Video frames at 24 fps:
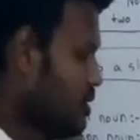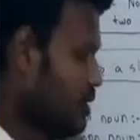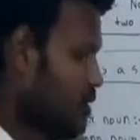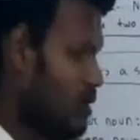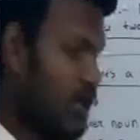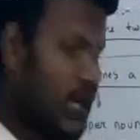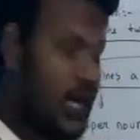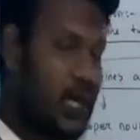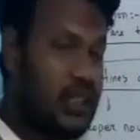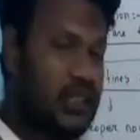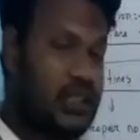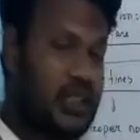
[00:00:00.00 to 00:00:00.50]

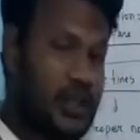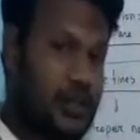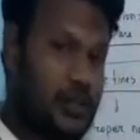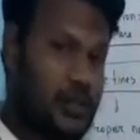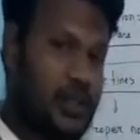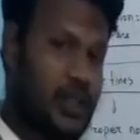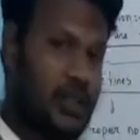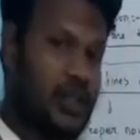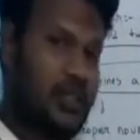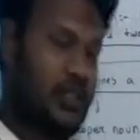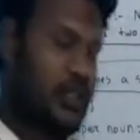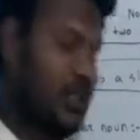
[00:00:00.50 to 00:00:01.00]
Touch, you
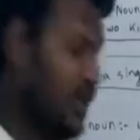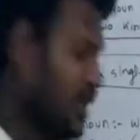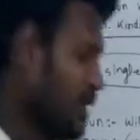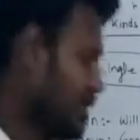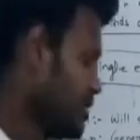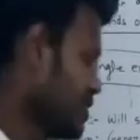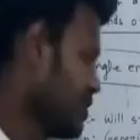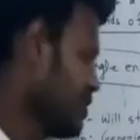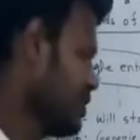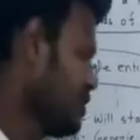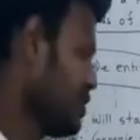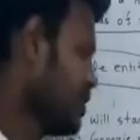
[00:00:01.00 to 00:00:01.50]
cannot
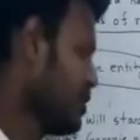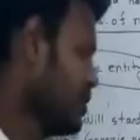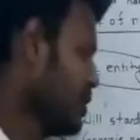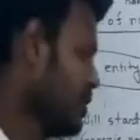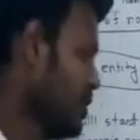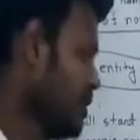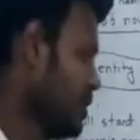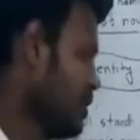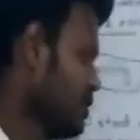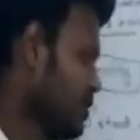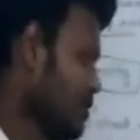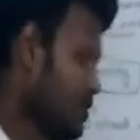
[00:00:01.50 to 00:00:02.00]
touch it.
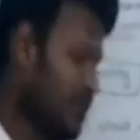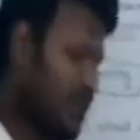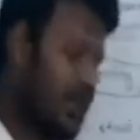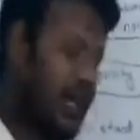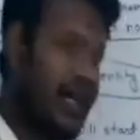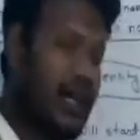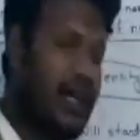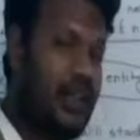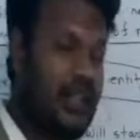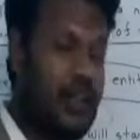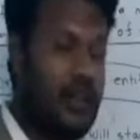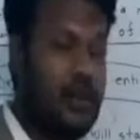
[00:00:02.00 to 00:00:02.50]

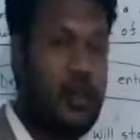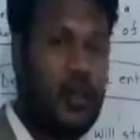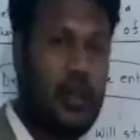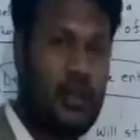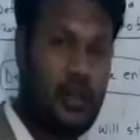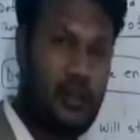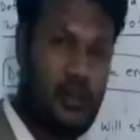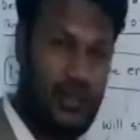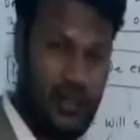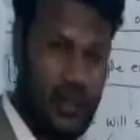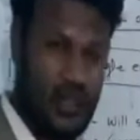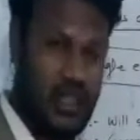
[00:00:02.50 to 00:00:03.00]
Sight, you
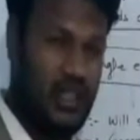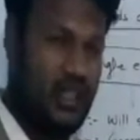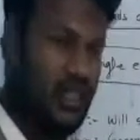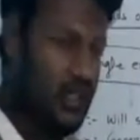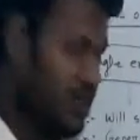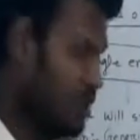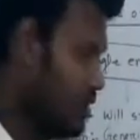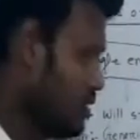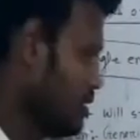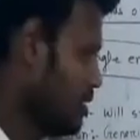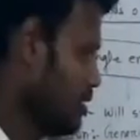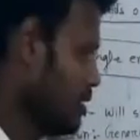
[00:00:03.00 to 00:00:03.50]
cannot see
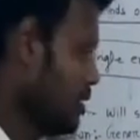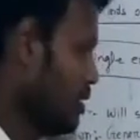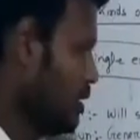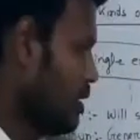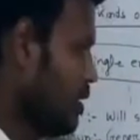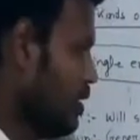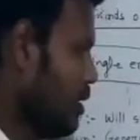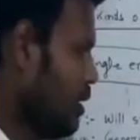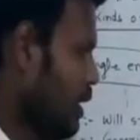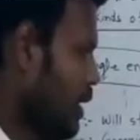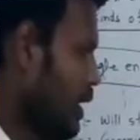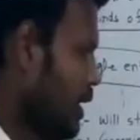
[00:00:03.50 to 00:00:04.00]
it.
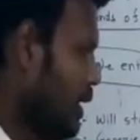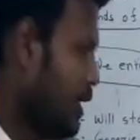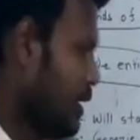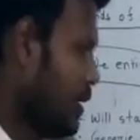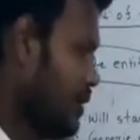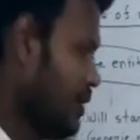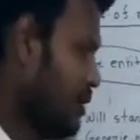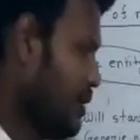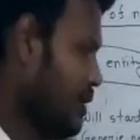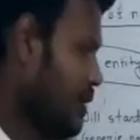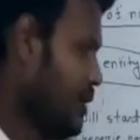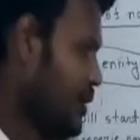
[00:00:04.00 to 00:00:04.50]
And
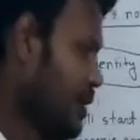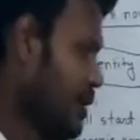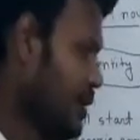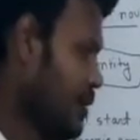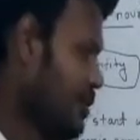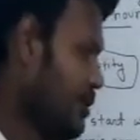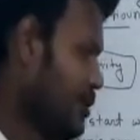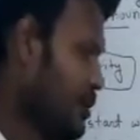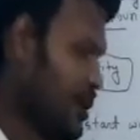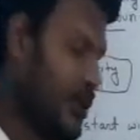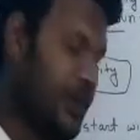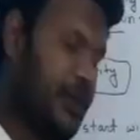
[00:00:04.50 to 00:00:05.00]

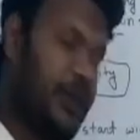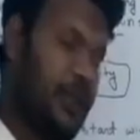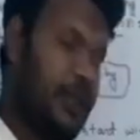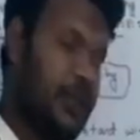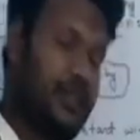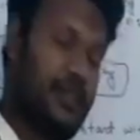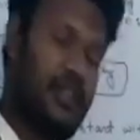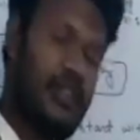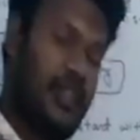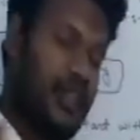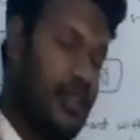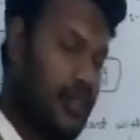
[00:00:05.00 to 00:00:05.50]
hear, you
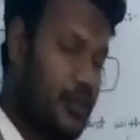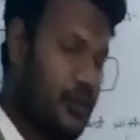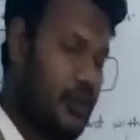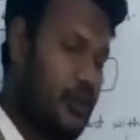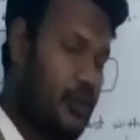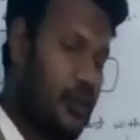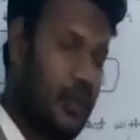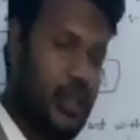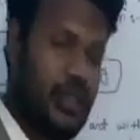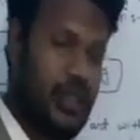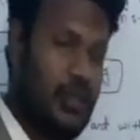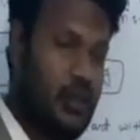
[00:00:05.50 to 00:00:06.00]
cannot hear
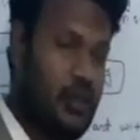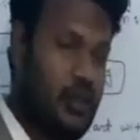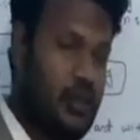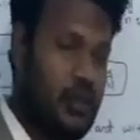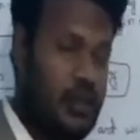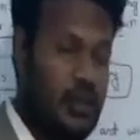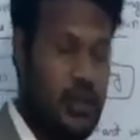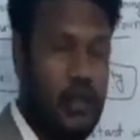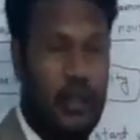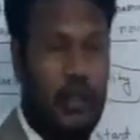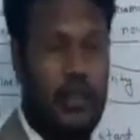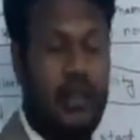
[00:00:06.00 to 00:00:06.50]
it.
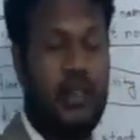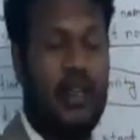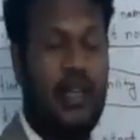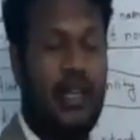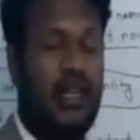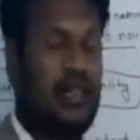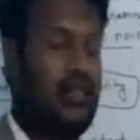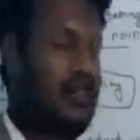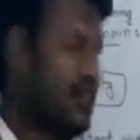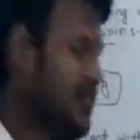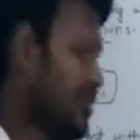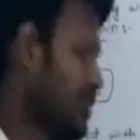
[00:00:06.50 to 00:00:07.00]
It
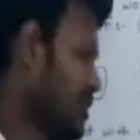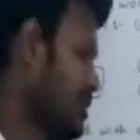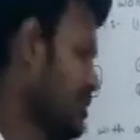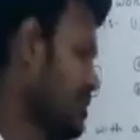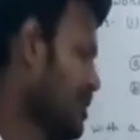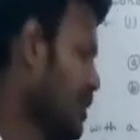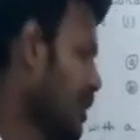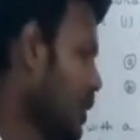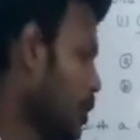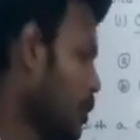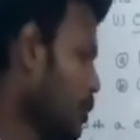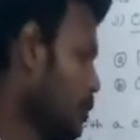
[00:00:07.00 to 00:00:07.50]
hasn't any
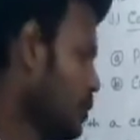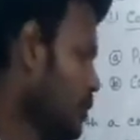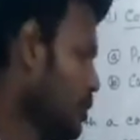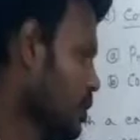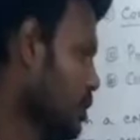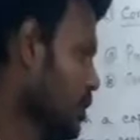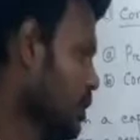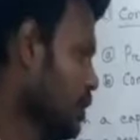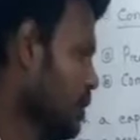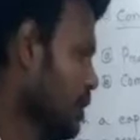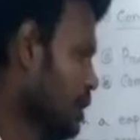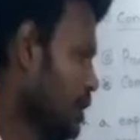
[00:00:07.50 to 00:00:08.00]
sound,
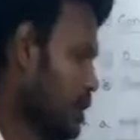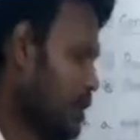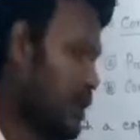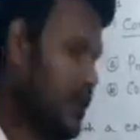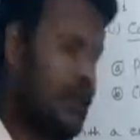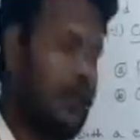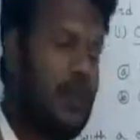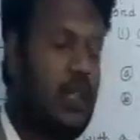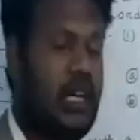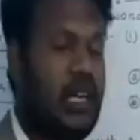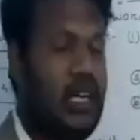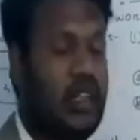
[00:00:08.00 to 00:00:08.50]
and
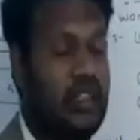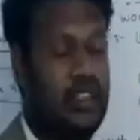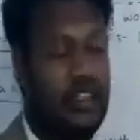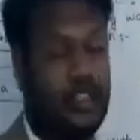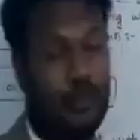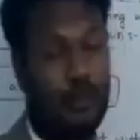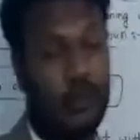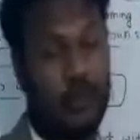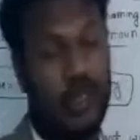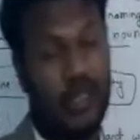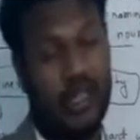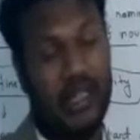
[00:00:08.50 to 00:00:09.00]
you can't
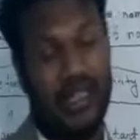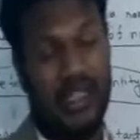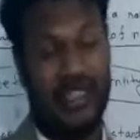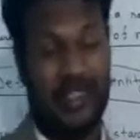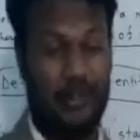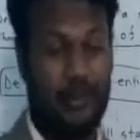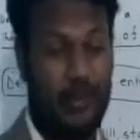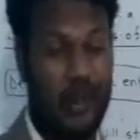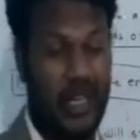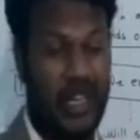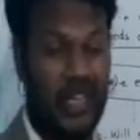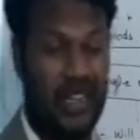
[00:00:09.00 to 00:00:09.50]

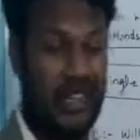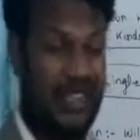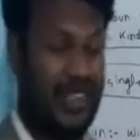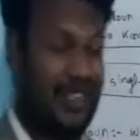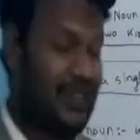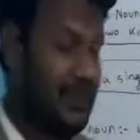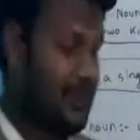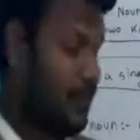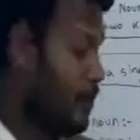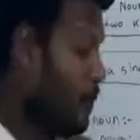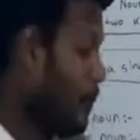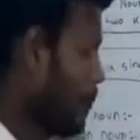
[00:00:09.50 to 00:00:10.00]
smell
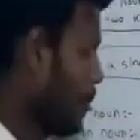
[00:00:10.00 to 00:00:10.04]
it.